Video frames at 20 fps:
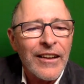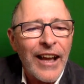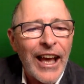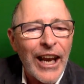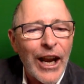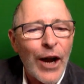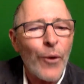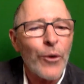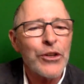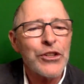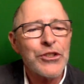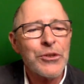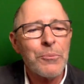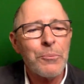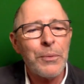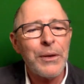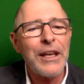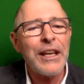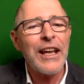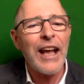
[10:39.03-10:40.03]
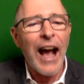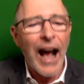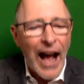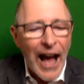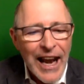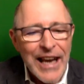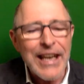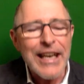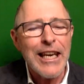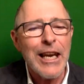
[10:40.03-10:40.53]
And I want to be
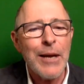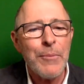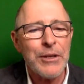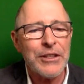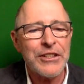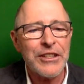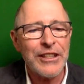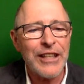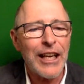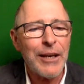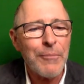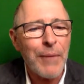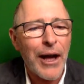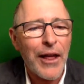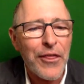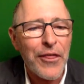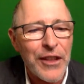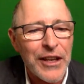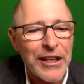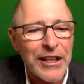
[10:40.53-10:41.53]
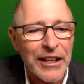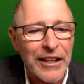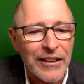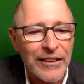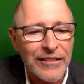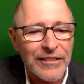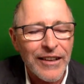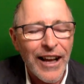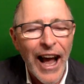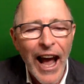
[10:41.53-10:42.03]
unlimited in my thinking,
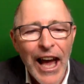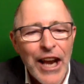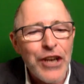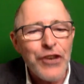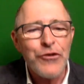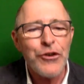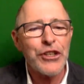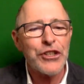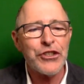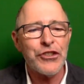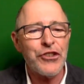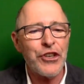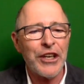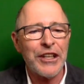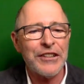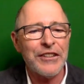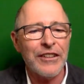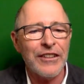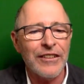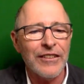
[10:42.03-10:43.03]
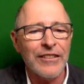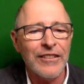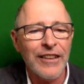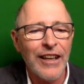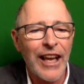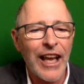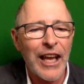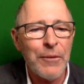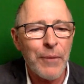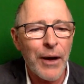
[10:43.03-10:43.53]
unrestricted
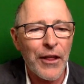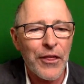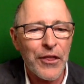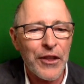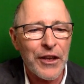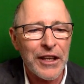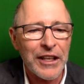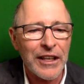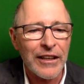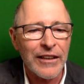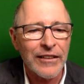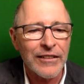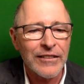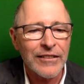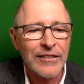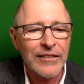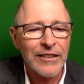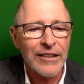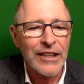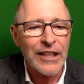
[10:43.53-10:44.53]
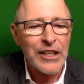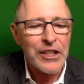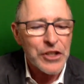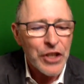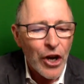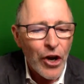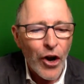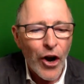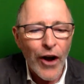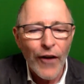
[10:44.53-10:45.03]
in my thinking.
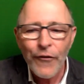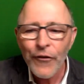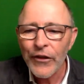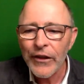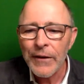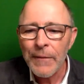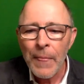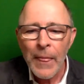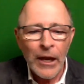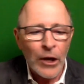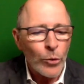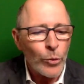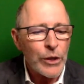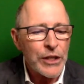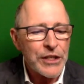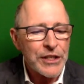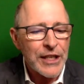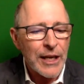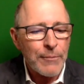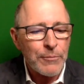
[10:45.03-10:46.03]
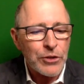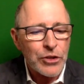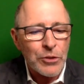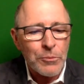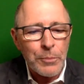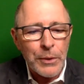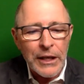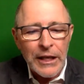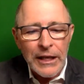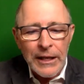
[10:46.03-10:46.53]
So often we seem to
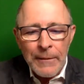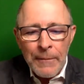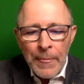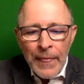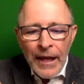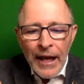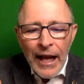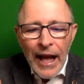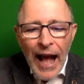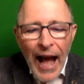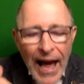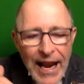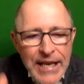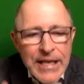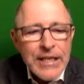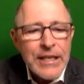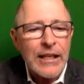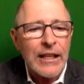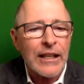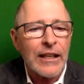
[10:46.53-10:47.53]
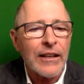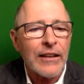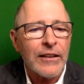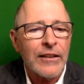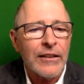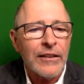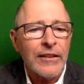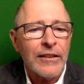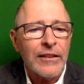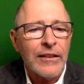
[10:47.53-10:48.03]
be under
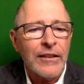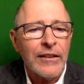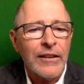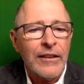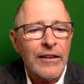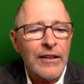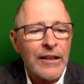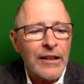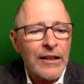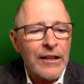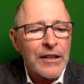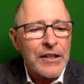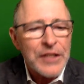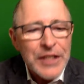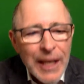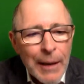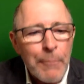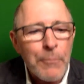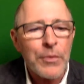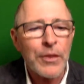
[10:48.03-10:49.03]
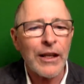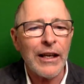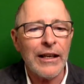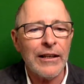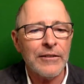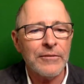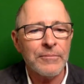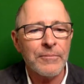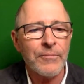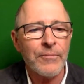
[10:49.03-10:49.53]
something,
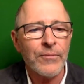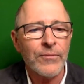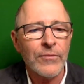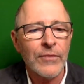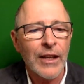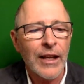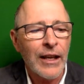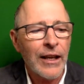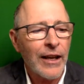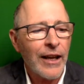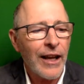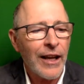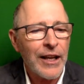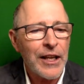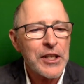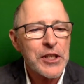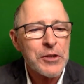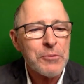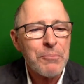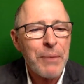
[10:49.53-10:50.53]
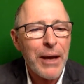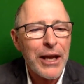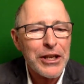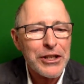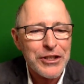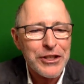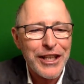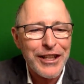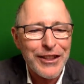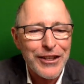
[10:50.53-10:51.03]

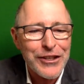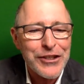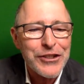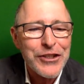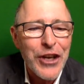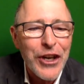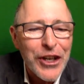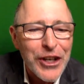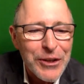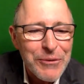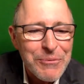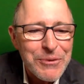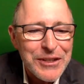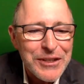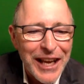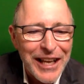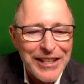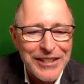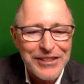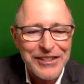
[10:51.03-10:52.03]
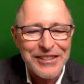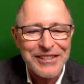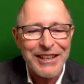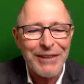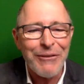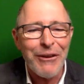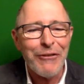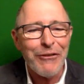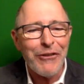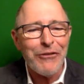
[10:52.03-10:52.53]
especially the circumstances.
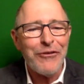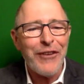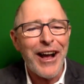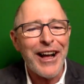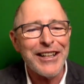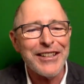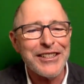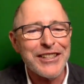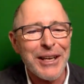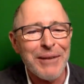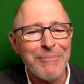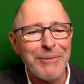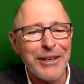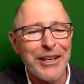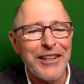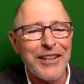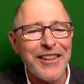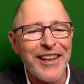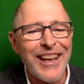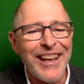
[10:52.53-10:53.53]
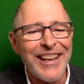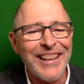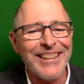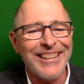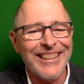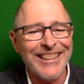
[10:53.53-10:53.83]
Have you ever found somebody there?